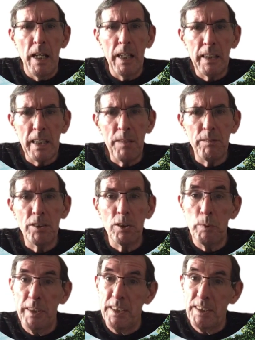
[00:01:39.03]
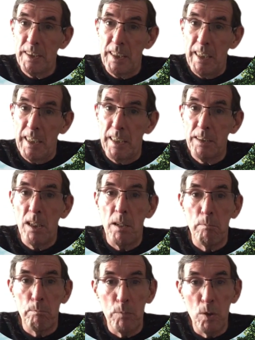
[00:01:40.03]
A clever sweet tart,
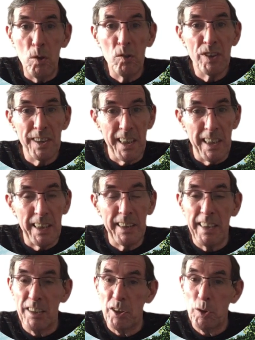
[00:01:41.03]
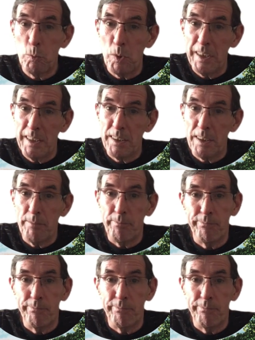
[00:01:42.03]
more tart than sweet.